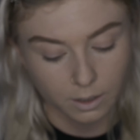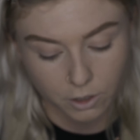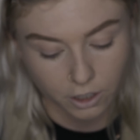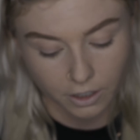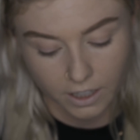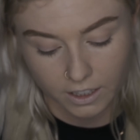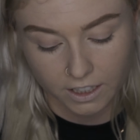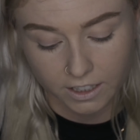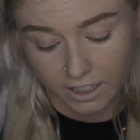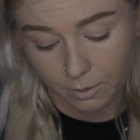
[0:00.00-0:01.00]
I'm sure you can't get
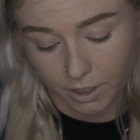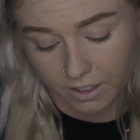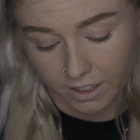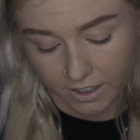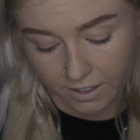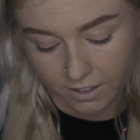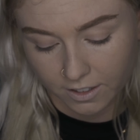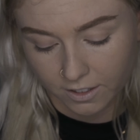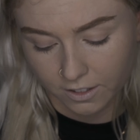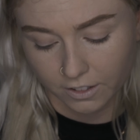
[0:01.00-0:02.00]
it anywhere. Like,
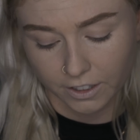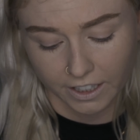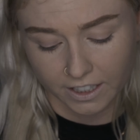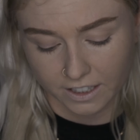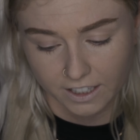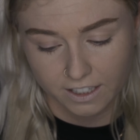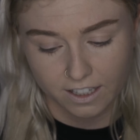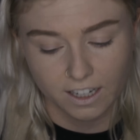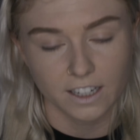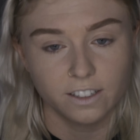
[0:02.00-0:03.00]
look at the
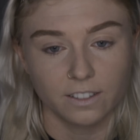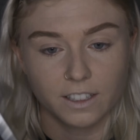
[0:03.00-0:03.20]
inside, dude.